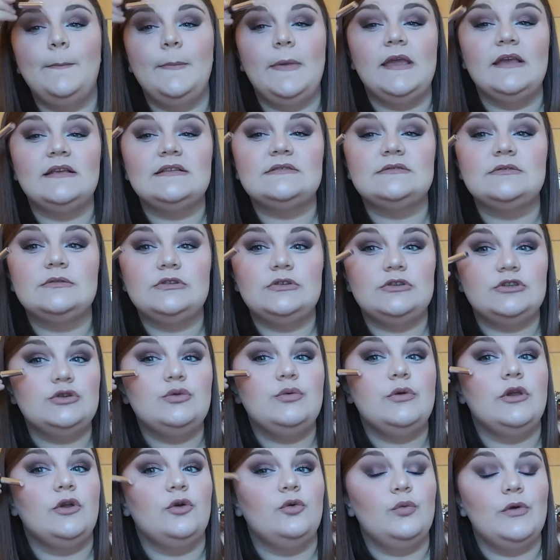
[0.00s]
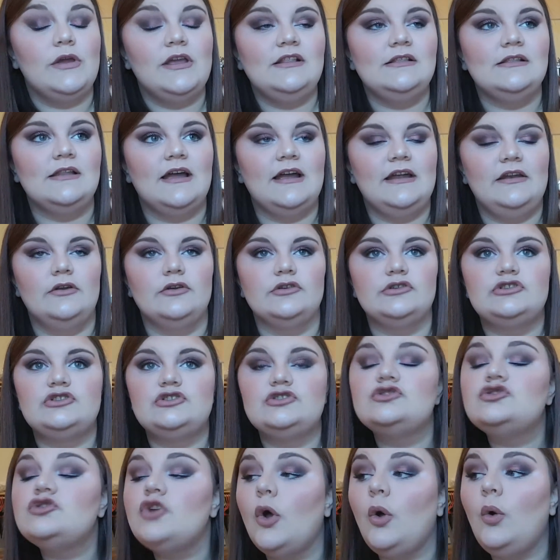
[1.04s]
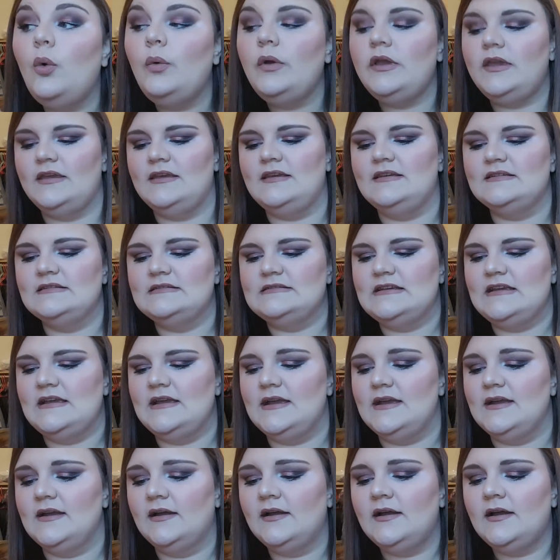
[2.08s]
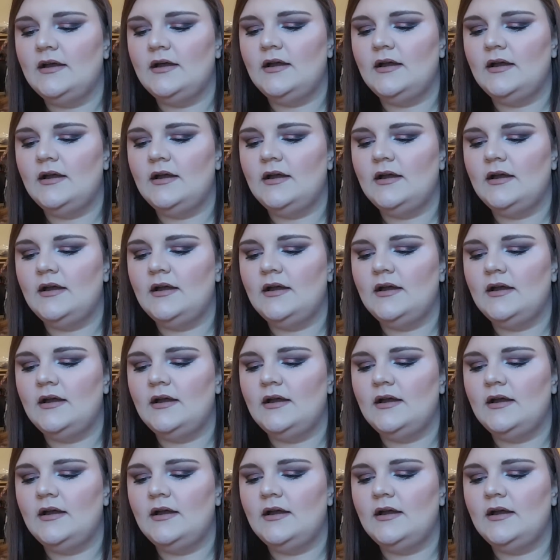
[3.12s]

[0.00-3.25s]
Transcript: makes doing wing liner so easy.